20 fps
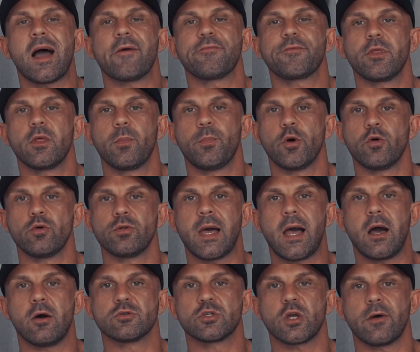after the pull
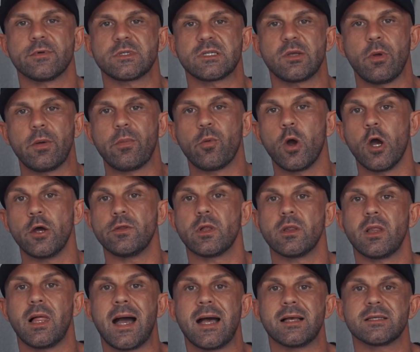downs, obviously we've worked the
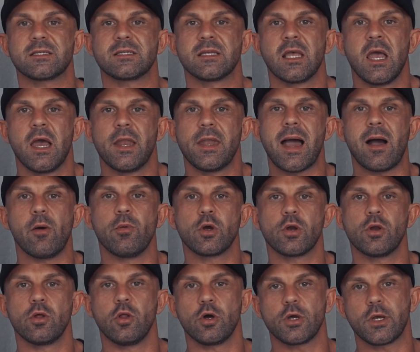lats. Now we're
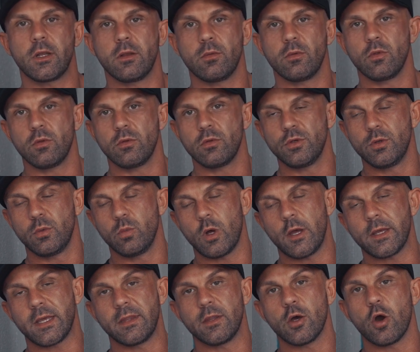going to look at
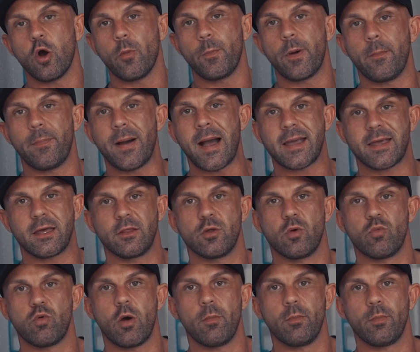working the upper back and the
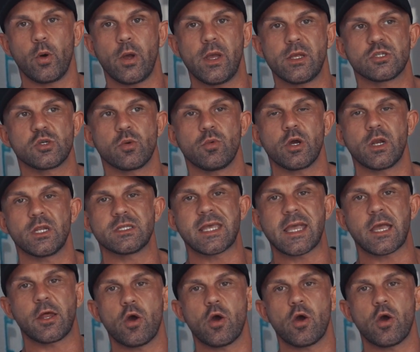rhomboid. So we're going to take